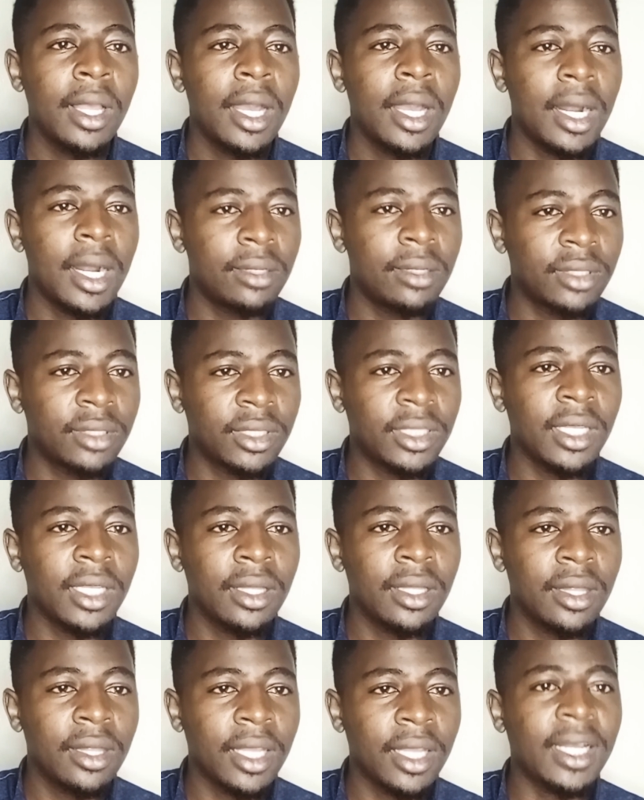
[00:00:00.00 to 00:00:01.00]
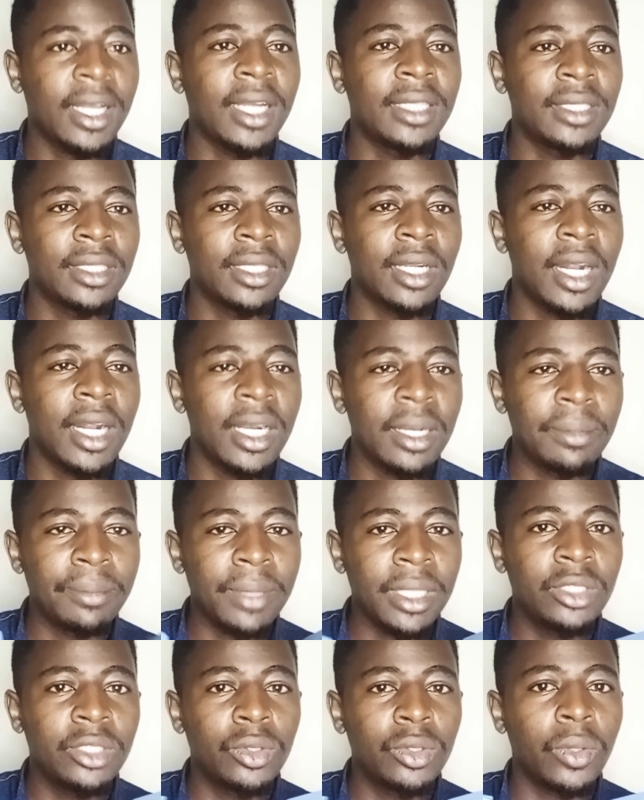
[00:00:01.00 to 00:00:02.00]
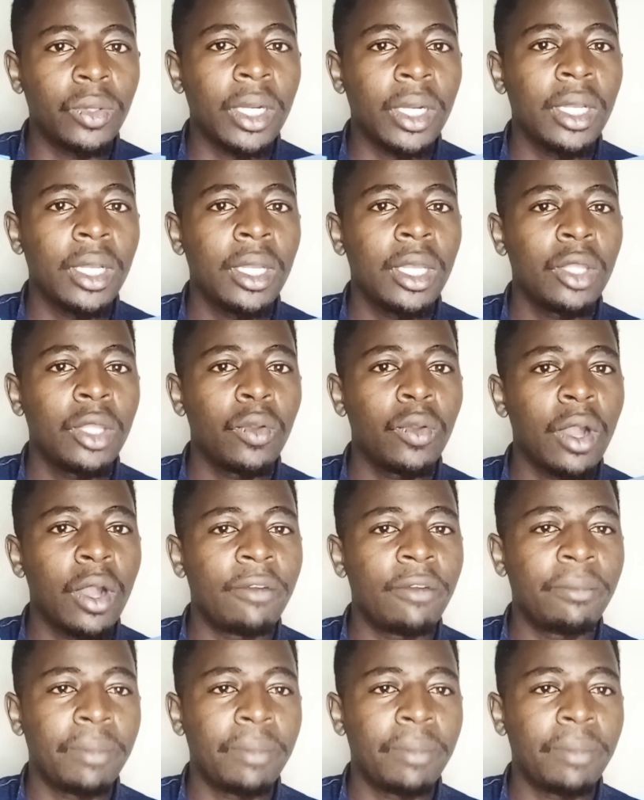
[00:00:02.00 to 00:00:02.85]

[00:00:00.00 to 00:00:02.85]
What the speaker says: outside the country, and make sure you have